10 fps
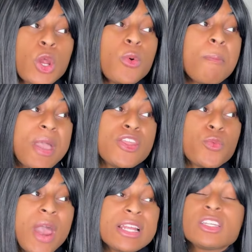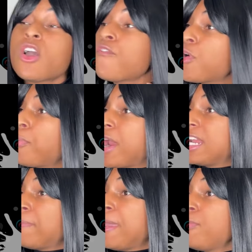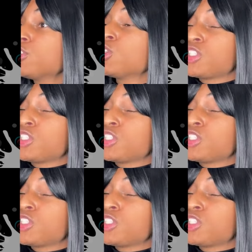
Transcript: Trump would ban the rights for pregnant people to